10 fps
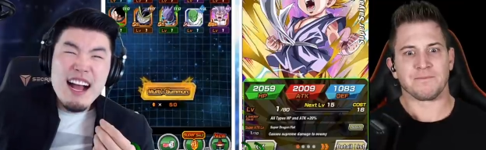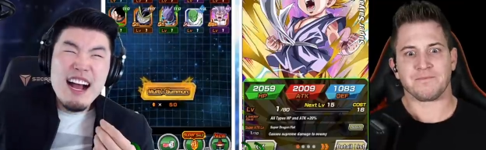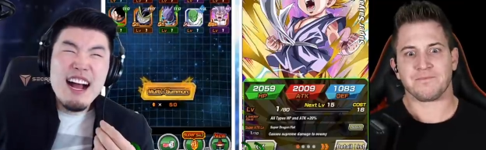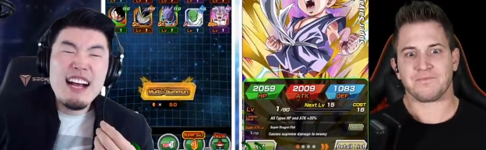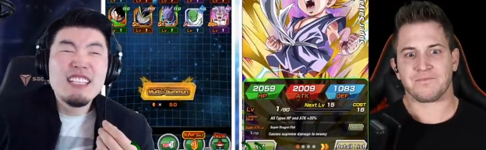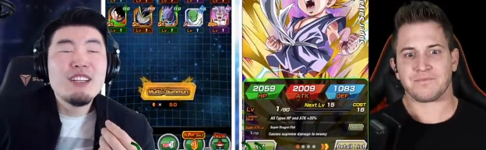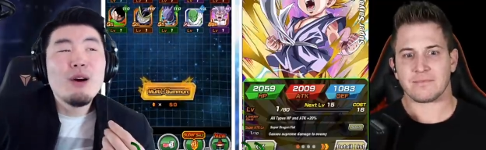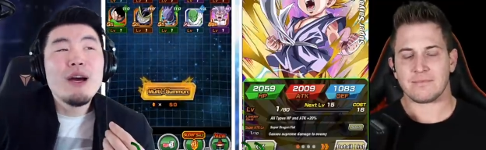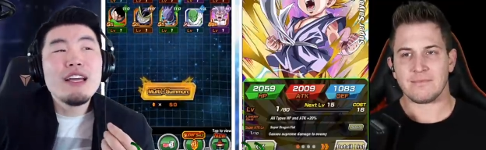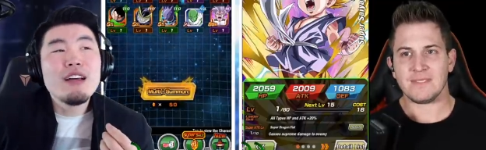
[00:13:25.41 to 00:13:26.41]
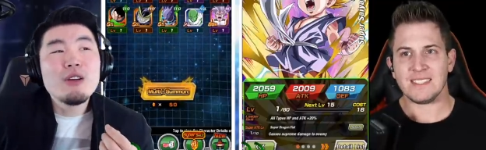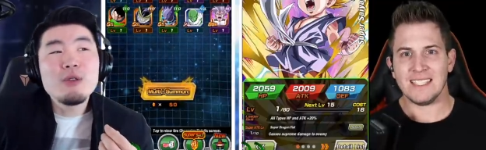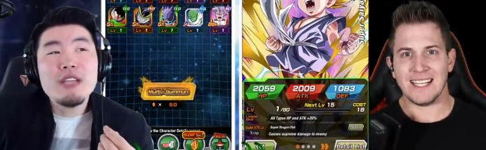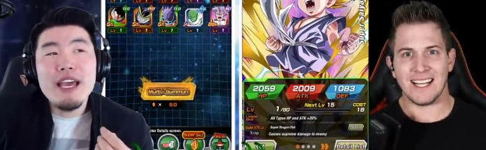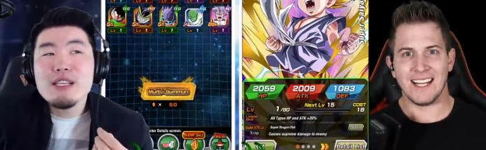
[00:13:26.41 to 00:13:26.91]
Speaker 1: You know what? It also
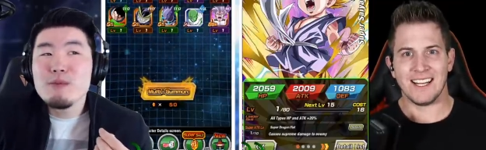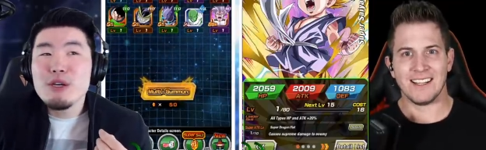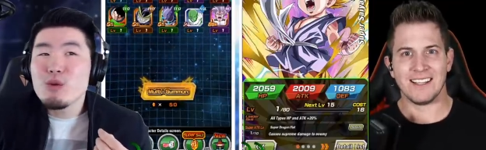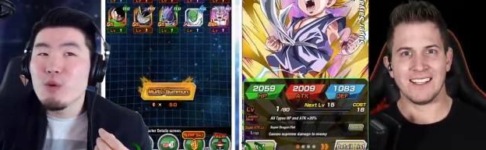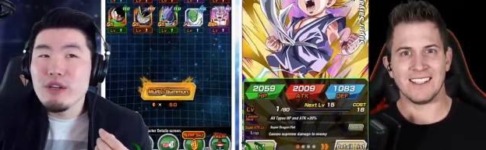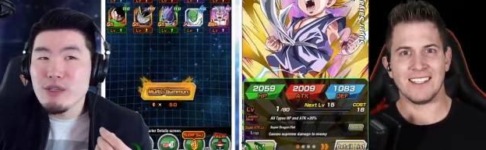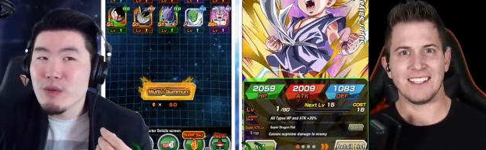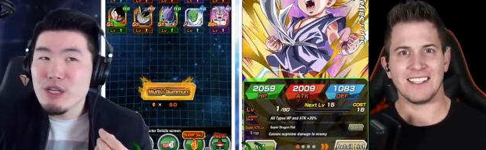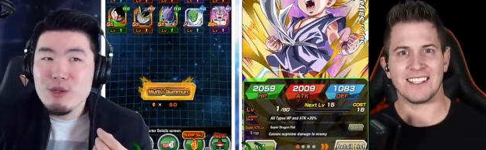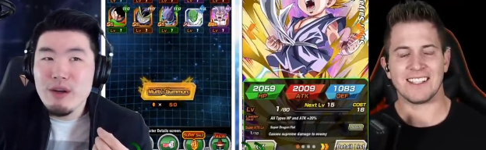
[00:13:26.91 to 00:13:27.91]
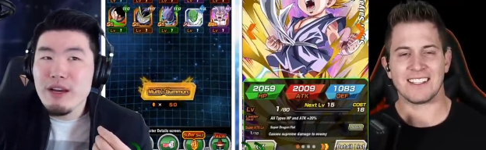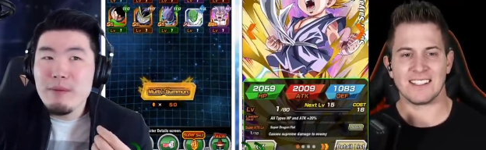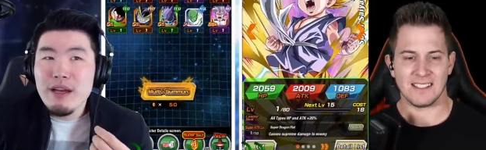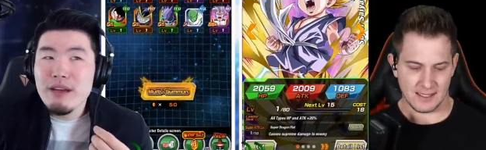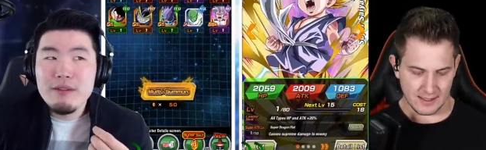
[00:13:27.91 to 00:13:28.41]
tastes much worse when it's dried,
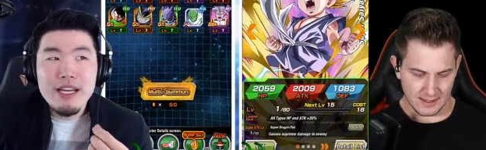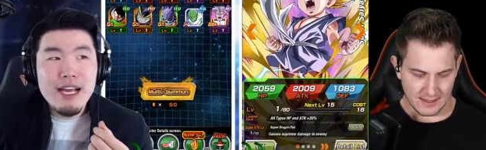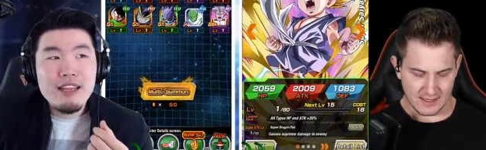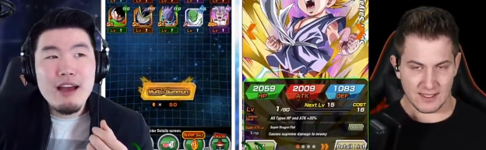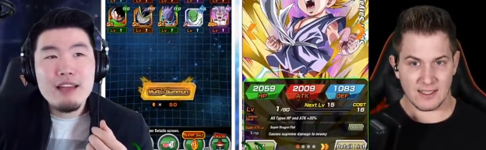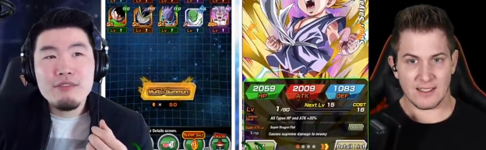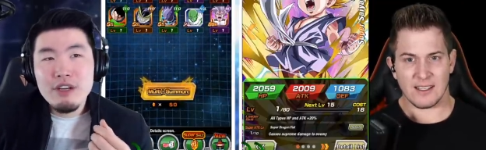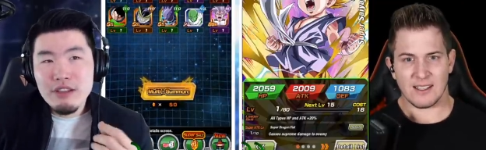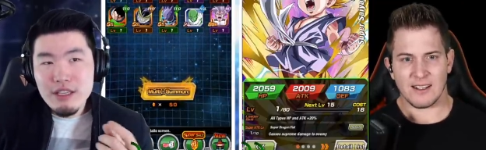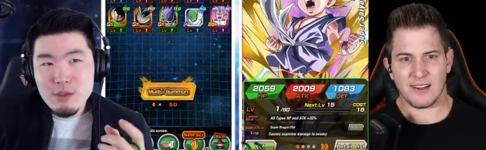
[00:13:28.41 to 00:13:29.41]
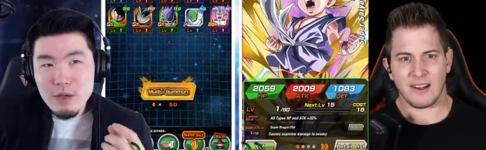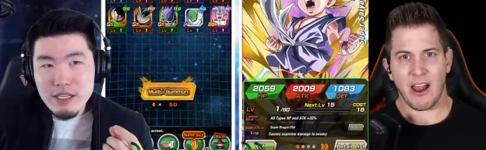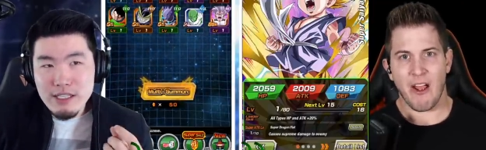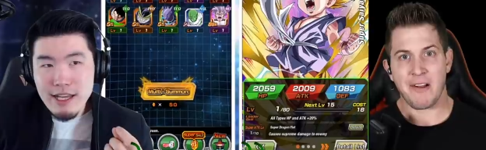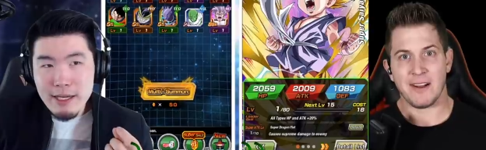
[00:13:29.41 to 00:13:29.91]
man. Like at, at the very least, when
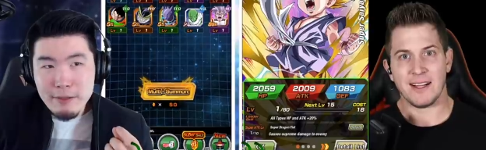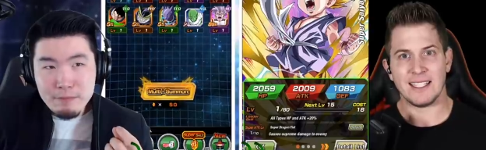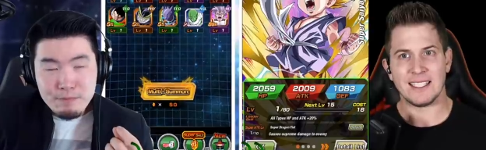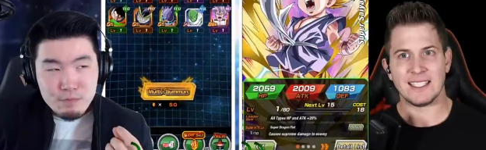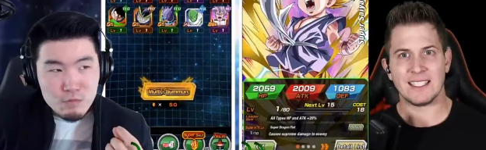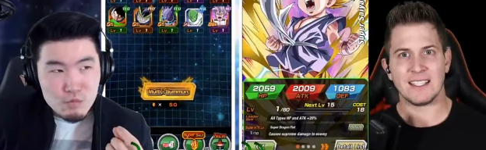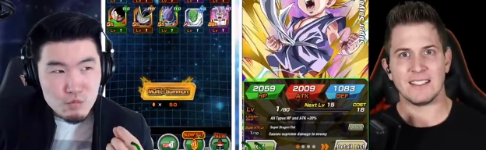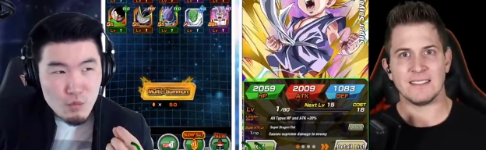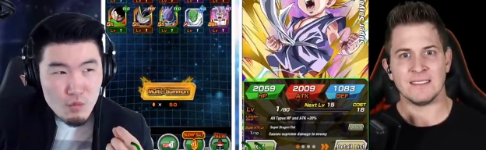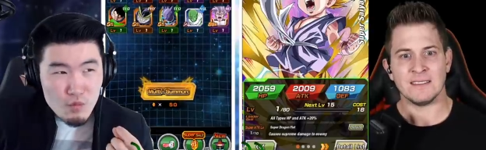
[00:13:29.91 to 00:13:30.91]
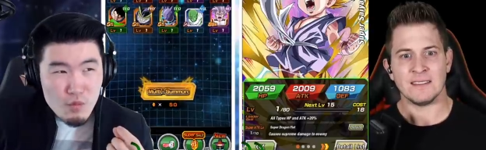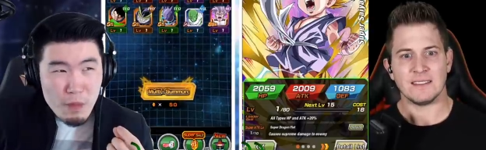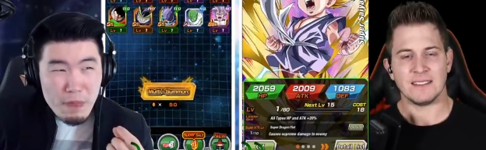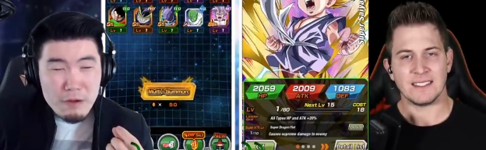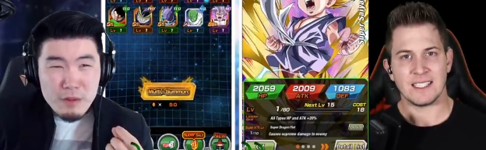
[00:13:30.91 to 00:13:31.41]
it's like
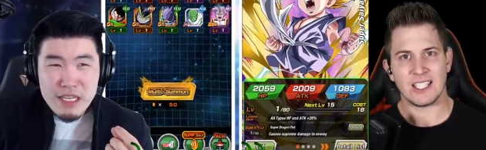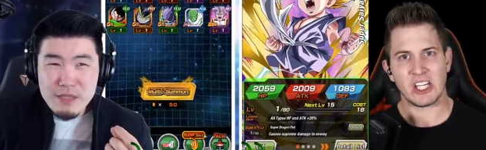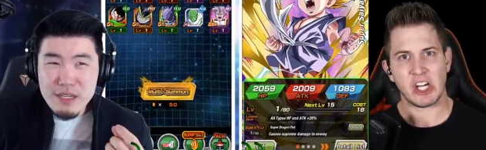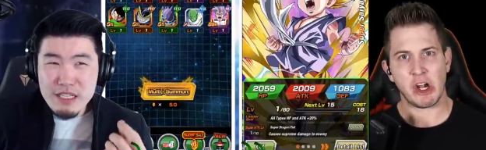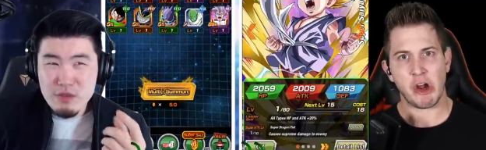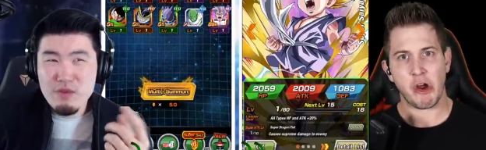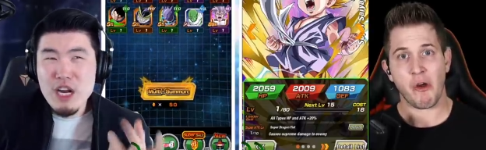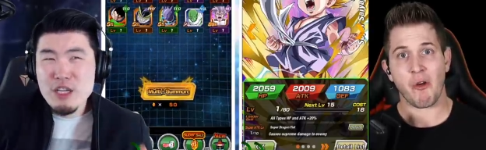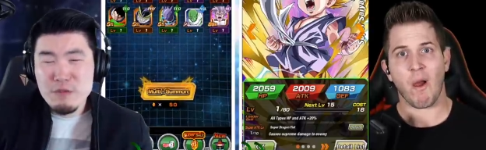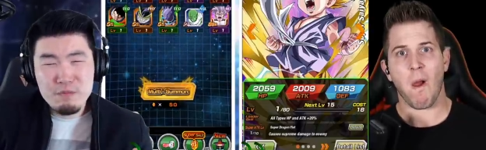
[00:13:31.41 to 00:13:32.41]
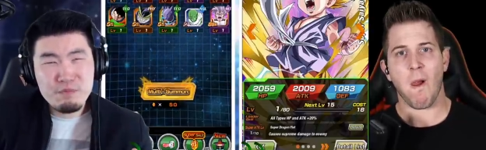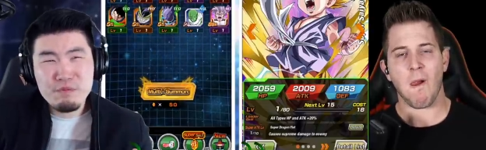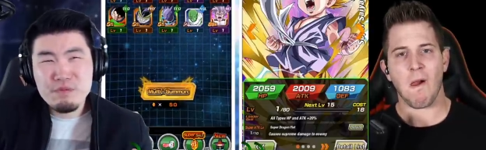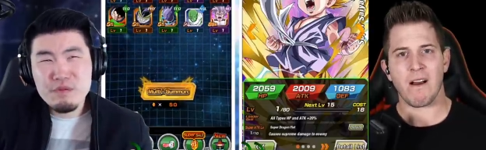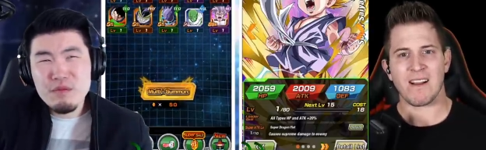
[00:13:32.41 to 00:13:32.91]
when it's fresh,
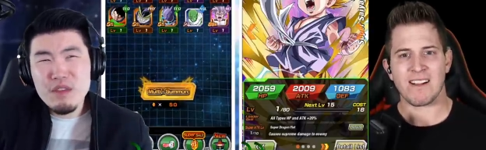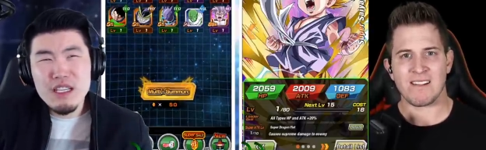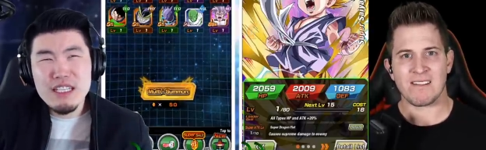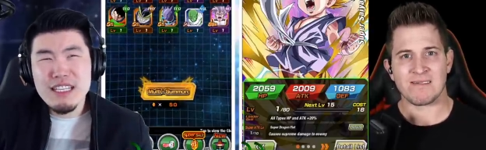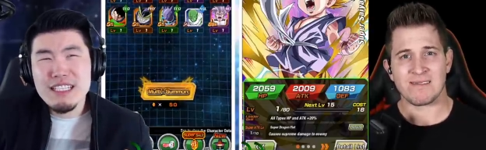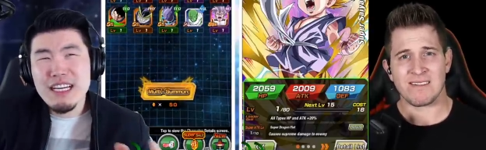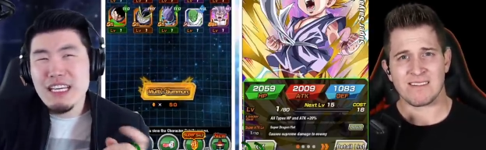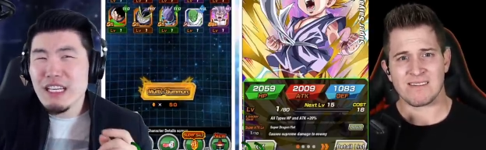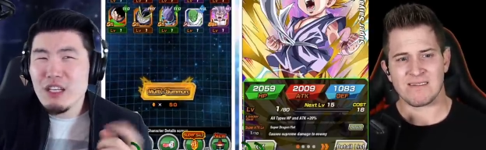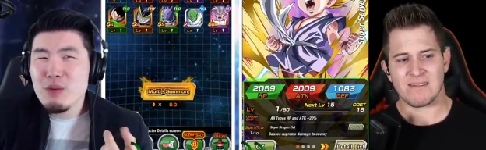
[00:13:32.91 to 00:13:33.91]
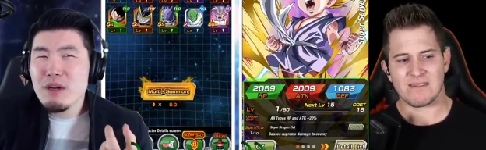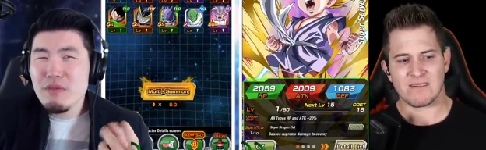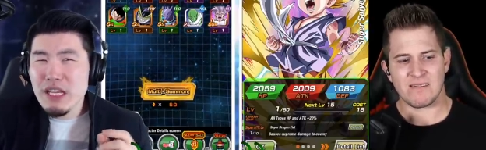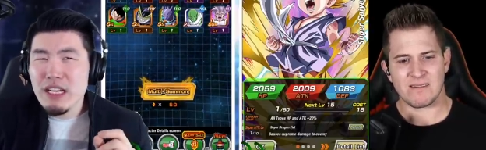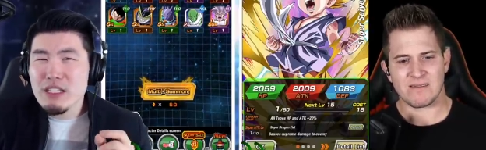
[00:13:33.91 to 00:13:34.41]
it's, it's got like a little bit of a, like a